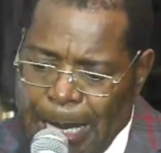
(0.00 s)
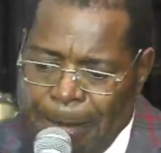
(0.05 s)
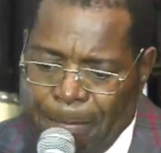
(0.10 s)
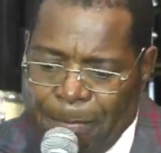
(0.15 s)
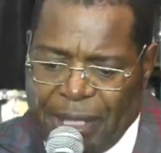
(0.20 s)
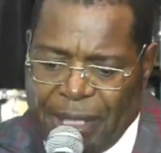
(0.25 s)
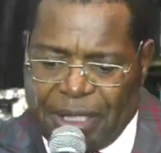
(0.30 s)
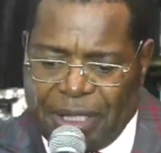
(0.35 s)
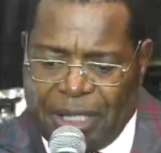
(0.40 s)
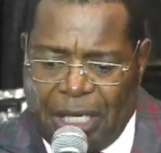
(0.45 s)

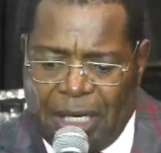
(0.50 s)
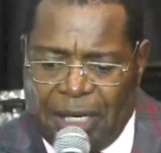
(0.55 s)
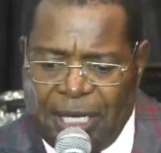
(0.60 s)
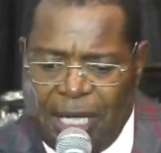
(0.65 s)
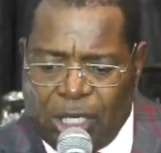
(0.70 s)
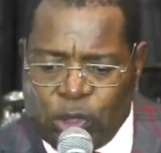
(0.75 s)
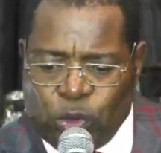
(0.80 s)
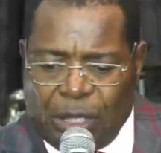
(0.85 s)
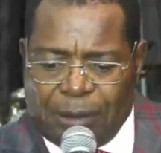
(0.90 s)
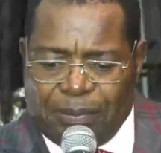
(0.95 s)
But you know,
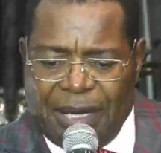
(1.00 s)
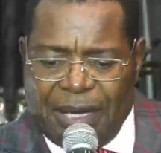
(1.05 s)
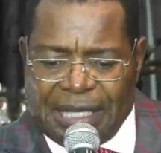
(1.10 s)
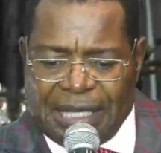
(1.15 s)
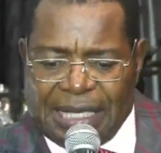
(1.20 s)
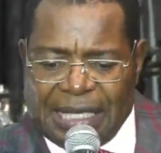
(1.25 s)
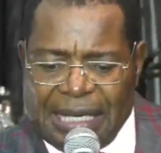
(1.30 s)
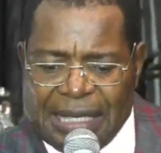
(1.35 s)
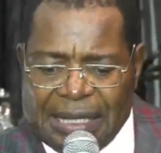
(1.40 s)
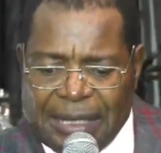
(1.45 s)
here's what
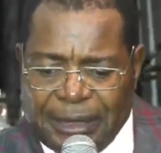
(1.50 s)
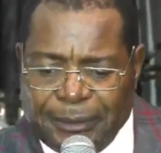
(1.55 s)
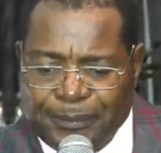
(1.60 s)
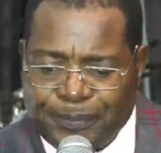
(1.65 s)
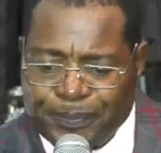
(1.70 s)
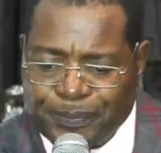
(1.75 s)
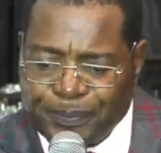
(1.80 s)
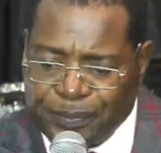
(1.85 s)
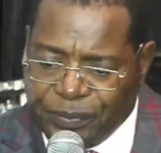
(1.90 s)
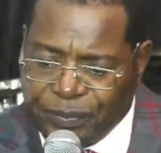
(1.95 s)
matters.
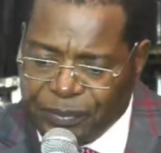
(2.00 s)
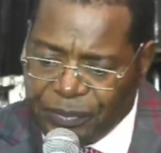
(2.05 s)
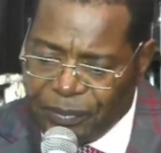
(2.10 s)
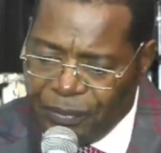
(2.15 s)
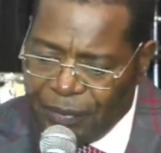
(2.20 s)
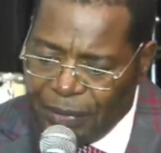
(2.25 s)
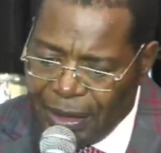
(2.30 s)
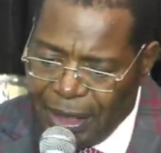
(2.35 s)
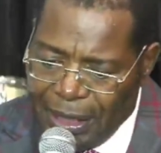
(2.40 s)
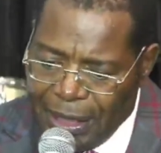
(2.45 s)

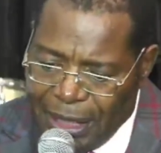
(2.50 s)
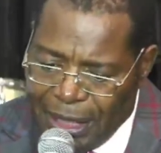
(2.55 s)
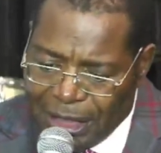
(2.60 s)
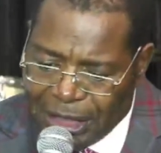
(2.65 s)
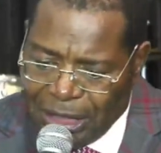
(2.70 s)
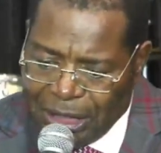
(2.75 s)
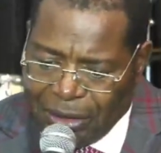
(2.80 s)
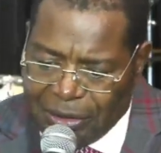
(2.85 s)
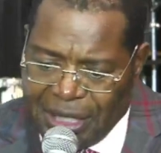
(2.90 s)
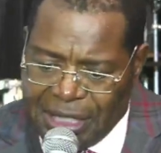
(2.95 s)

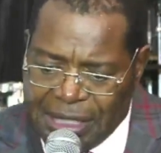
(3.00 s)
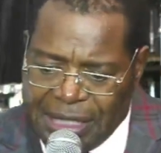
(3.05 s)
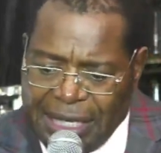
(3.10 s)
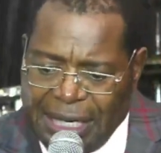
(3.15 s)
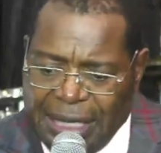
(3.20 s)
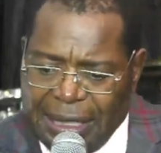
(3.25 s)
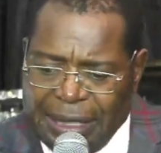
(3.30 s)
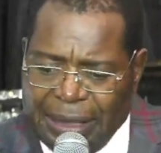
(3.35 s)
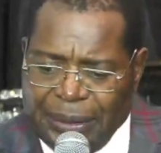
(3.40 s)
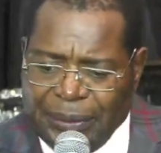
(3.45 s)
Shout and say
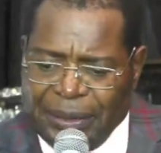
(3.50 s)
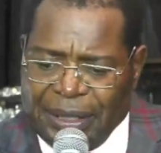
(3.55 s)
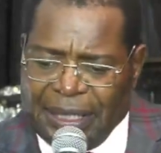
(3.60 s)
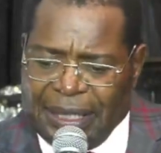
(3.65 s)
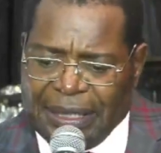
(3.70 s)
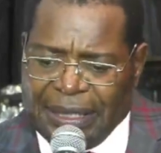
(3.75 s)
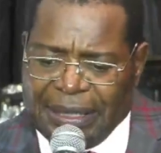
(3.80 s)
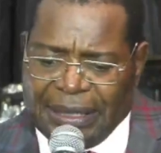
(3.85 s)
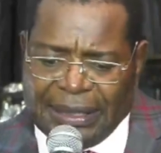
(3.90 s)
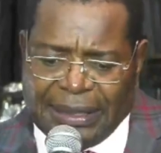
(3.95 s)

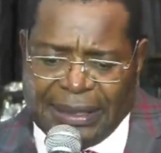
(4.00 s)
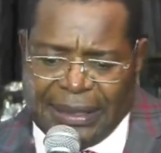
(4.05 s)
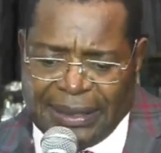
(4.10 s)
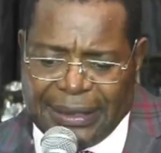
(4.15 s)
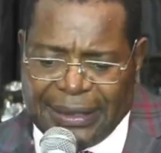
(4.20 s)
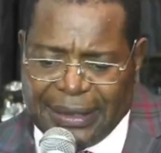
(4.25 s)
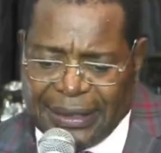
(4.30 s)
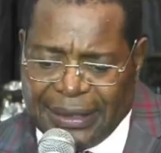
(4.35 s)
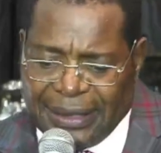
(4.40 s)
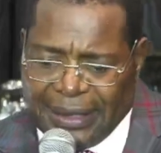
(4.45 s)
hallelujah.
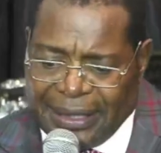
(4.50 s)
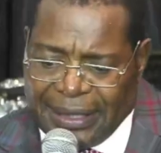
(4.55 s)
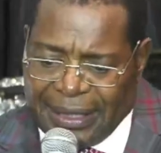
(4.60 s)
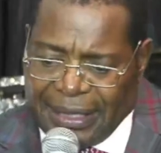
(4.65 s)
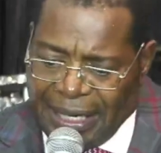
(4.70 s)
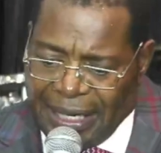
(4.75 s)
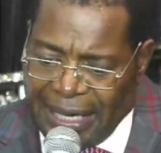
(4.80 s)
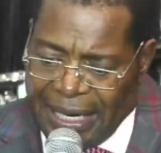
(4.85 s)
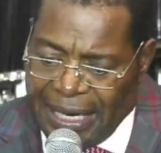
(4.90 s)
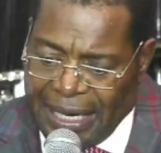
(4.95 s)

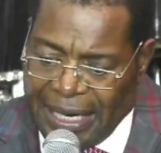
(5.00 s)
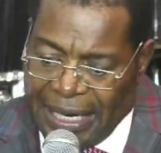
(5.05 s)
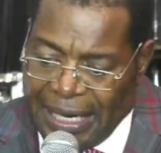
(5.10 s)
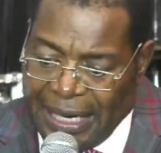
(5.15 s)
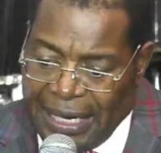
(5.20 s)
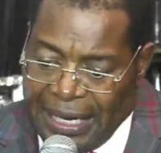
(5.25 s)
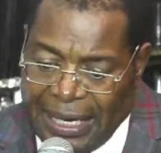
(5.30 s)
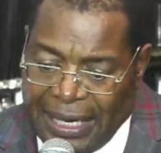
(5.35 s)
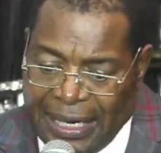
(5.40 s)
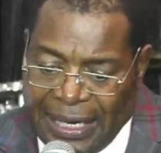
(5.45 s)

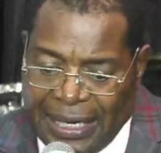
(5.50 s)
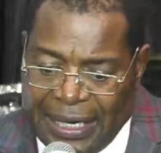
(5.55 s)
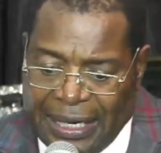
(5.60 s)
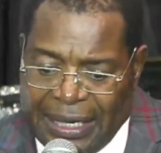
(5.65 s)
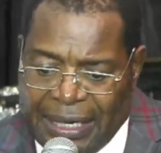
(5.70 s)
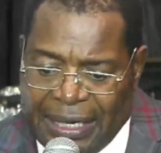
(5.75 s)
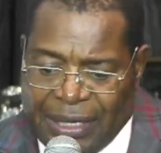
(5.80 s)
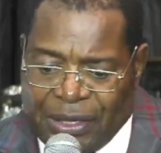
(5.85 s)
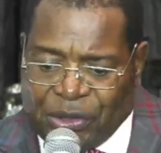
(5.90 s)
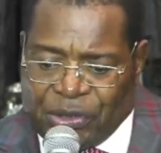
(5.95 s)
Ah,
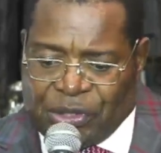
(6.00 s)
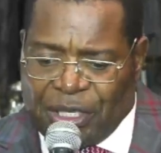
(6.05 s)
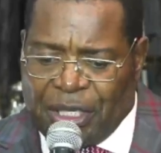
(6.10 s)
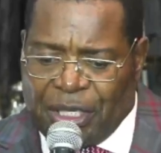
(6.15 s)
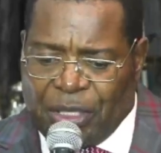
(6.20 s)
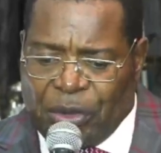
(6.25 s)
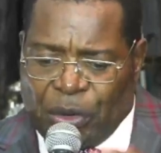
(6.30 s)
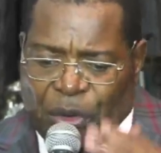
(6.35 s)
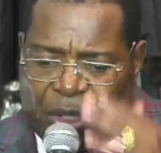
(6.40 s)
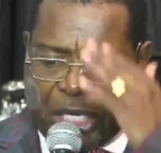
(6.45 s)
you
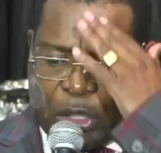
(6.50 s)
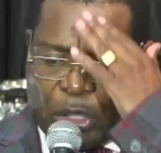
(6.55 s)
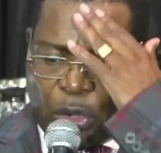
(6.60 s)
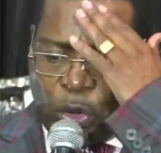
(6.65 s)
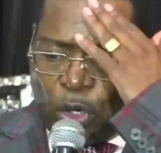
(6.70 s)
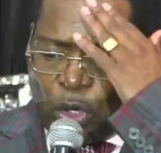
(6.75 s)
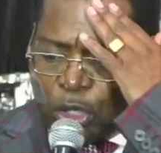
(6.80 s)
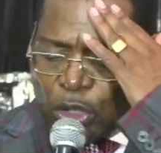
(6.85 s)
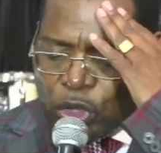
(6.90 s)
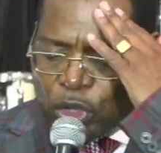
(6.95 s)
see, you
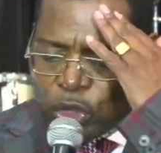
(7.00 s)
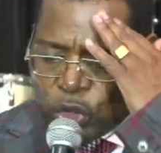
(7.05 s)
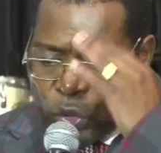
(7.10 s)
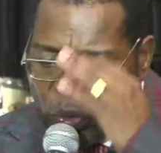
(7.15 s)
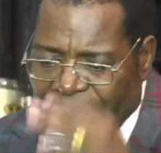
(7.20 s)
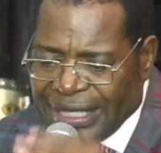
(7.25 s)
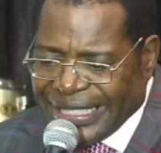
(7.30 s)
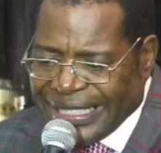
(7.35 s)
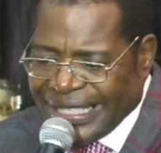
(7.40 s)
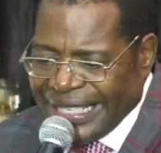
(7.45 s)
cannot
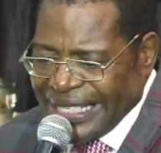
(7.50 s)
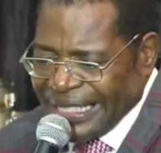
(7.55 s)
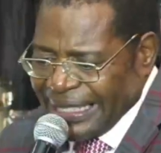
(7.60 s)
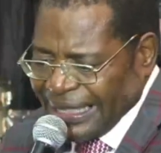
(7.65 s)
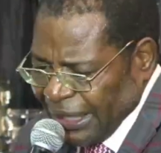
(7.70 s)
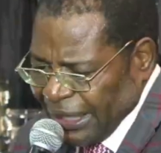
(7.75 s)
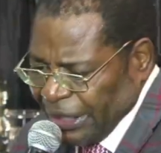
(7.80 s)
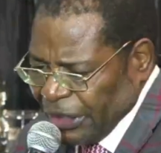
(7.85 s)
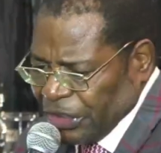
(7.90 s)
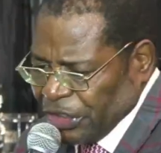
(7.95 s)
do a
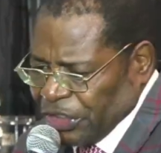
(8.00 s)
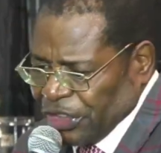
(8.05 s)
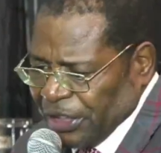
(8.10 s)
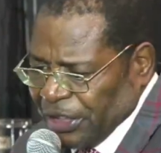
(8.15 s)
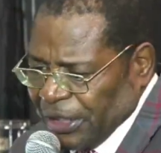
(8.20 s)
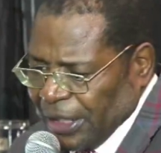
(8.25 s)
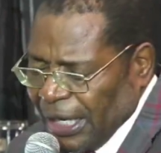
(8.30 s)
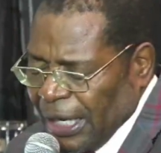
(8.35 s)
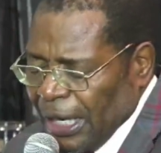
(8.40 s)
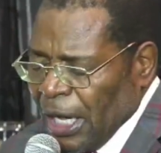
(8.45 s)

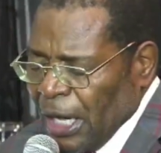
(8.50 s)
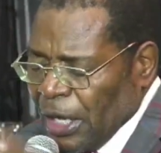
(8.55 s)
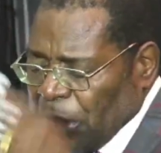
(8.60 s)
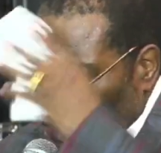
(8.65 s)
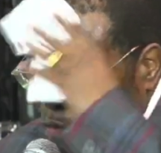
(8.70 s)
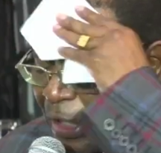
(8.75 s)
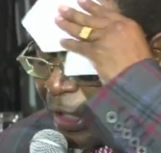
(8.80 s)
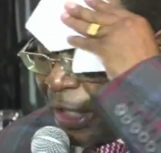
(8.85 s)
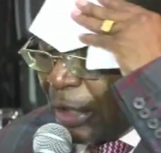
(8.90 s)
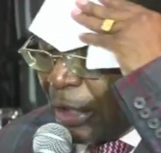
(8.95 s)
decision.
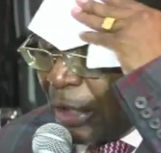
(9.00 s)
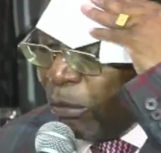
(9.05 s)
You can